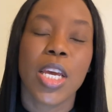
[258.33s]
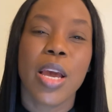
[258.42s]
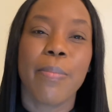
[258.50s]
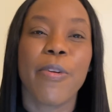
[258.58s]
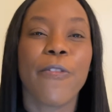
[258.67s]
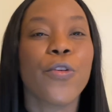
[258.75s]

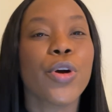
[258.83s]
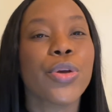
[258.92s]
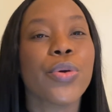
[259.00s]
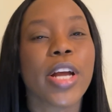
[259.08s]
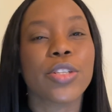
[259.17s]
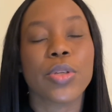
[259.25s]
Before you
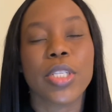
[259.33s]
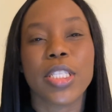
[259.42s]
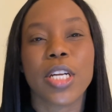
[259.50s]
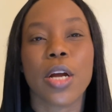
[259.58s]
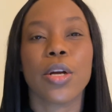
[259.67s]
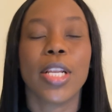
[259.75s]
actually
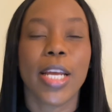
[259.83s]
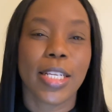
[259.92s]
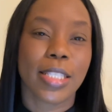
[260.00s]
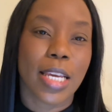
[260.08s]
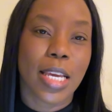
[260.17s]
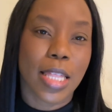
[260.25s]
start
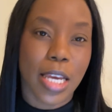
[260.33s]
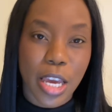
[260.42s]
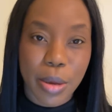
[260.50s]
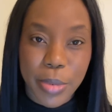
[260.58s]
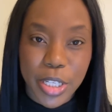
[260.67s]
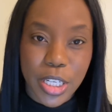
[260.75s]
collecting the
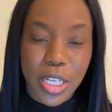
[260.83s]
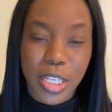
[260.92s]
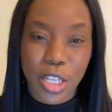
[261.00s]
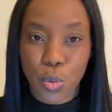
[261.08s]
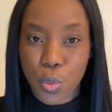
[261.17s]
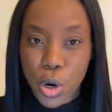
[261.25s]
images
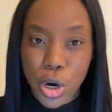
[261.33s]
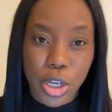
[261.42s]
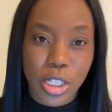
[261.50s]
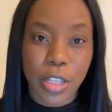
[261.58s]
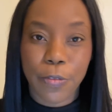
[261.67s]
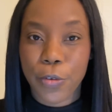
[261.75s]
and the words
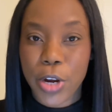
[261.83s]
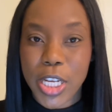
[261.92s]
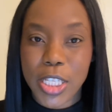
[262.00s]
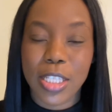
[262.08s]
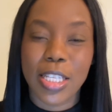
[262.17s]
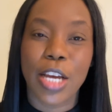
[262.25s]
and
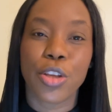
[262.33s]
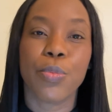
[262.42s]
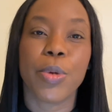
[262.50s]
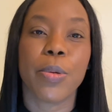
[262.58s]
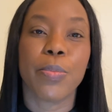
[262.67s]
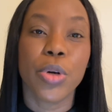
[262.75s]
phrases that you'll
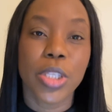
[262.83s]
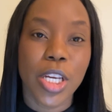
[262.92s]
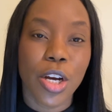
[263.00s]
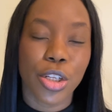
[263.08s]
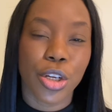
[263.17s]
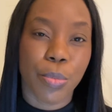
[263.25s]
be putting
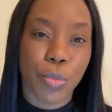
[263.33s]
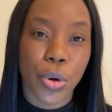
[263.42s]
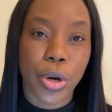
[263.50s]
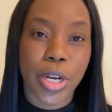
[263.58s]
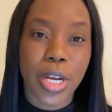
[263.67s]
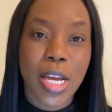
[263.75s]
on your
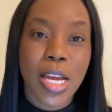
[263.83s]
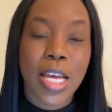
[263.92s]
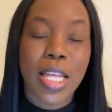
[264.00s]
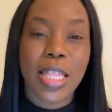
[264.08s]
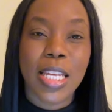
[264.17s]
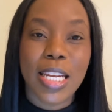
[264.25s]
board,
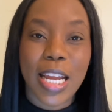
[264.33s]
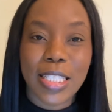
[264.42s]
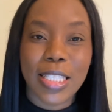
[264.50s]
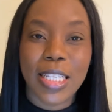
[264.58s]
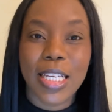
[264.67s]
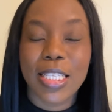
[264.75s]
the
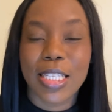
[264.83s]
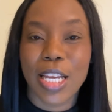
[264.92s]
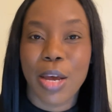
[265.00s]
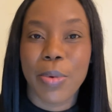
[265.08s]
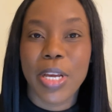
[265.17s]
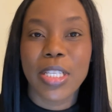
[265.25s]
next key step is